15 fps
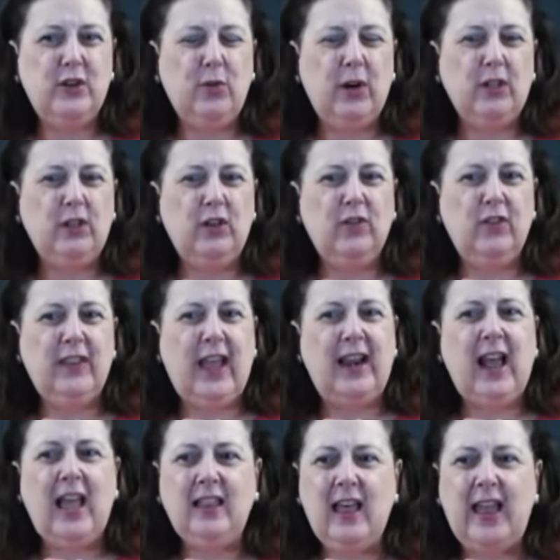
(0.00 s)
So you want to look for
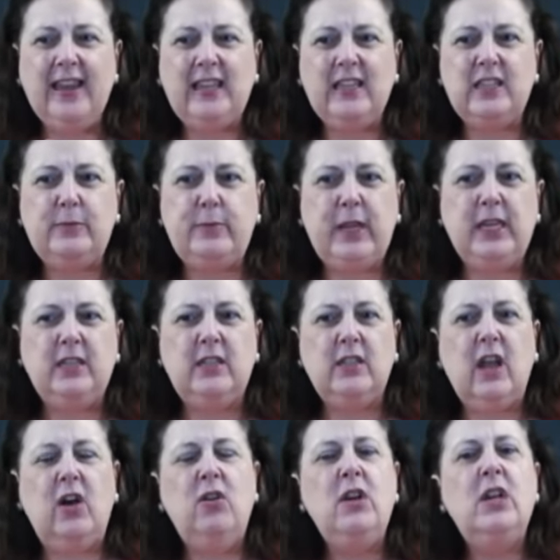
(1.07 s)
that. I like this piece
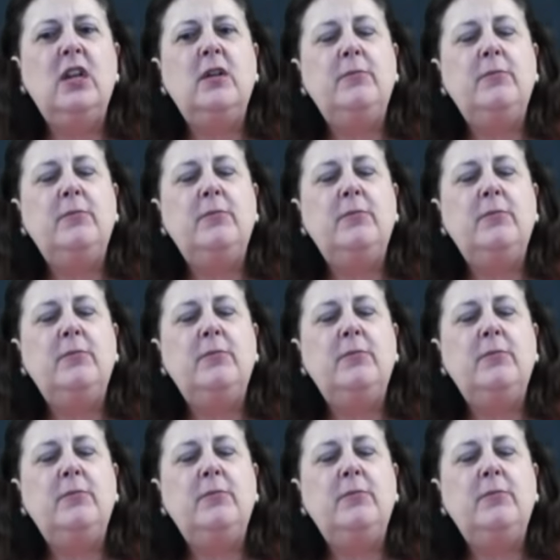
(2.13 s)
though.